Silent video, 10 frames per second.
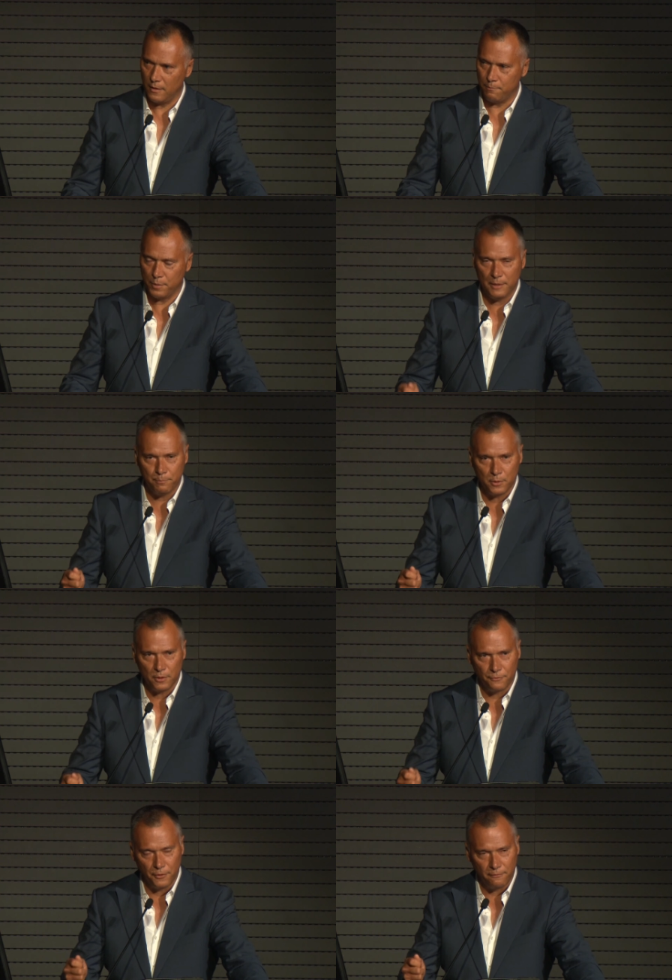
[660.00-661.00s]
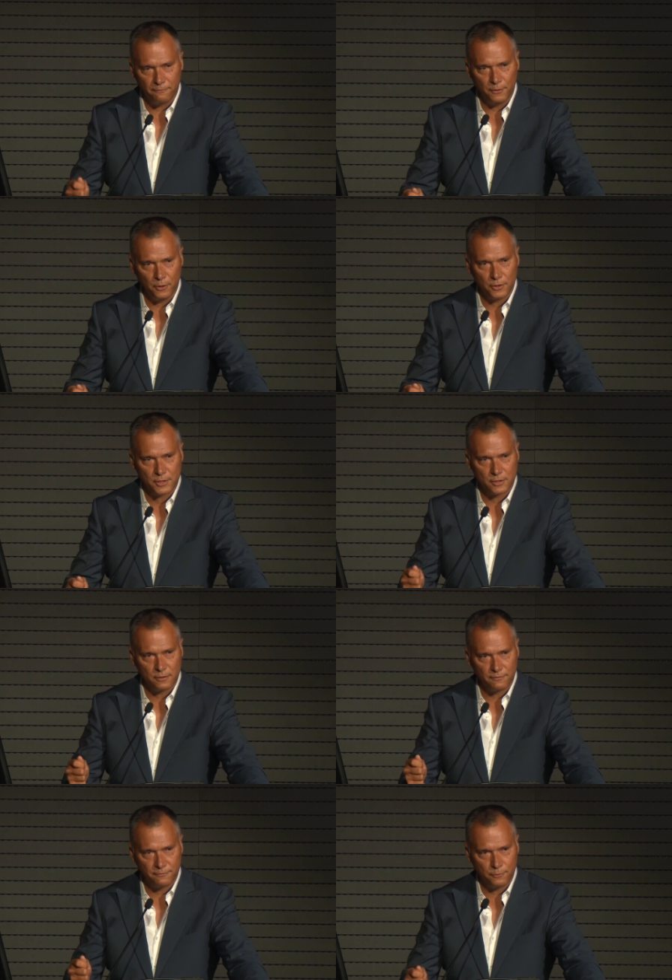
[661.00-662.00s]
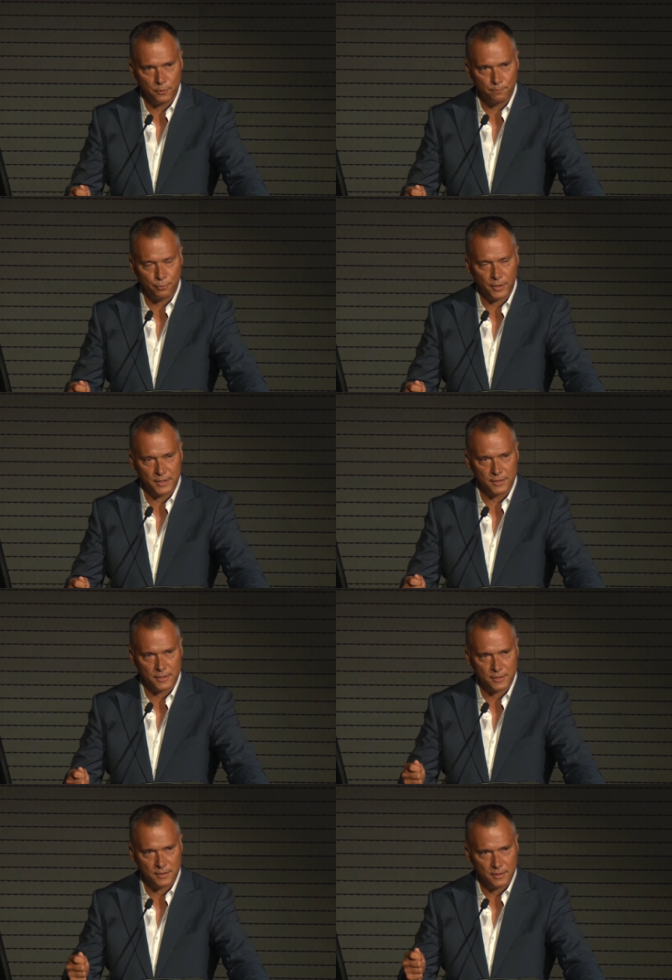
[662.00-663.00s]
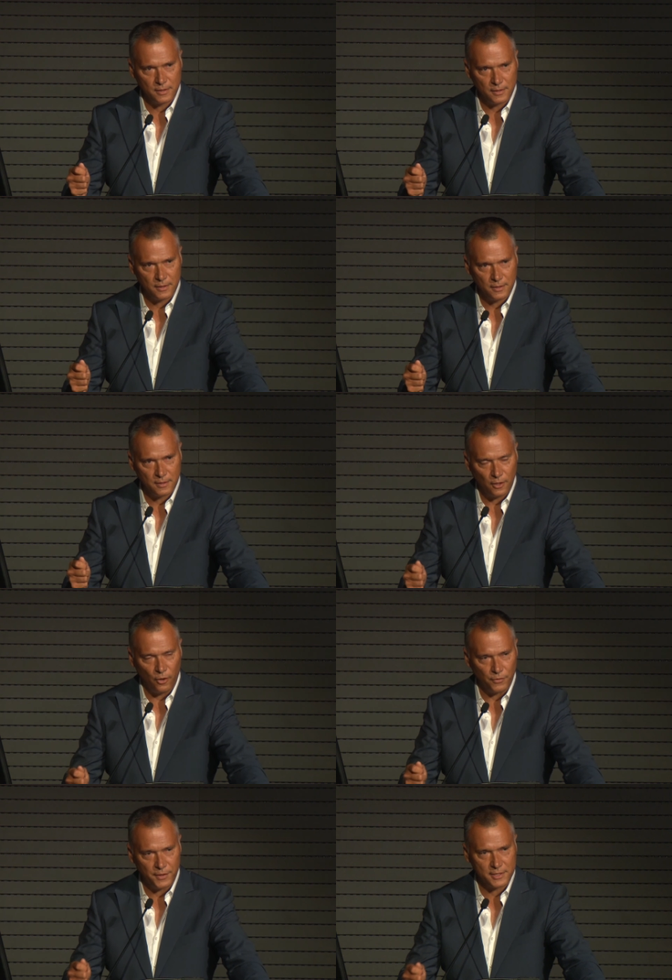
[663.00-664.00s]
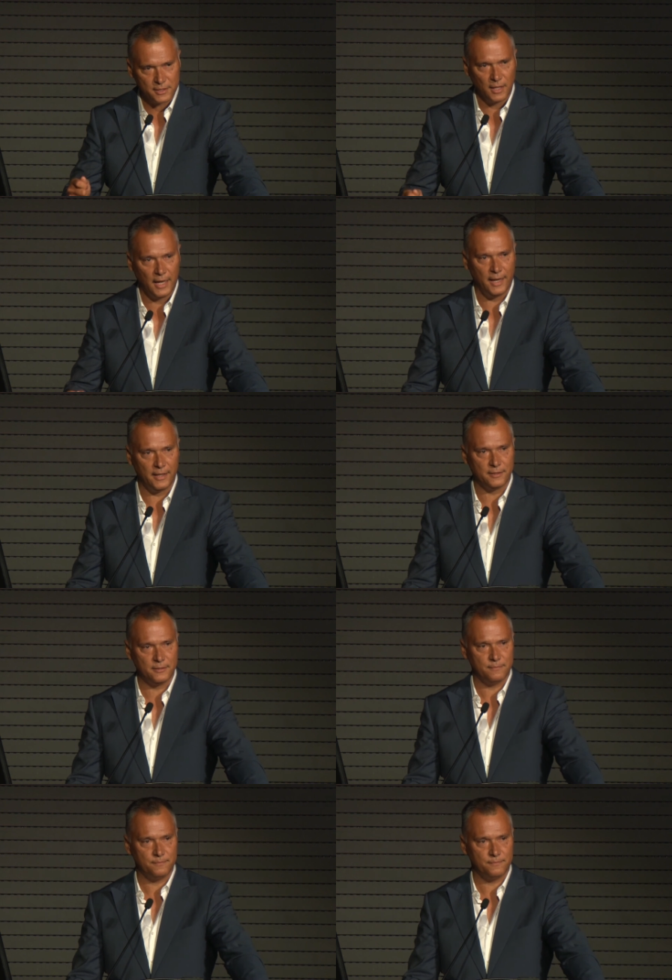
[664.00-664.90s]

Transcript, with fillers: a people of the first footprints on this land,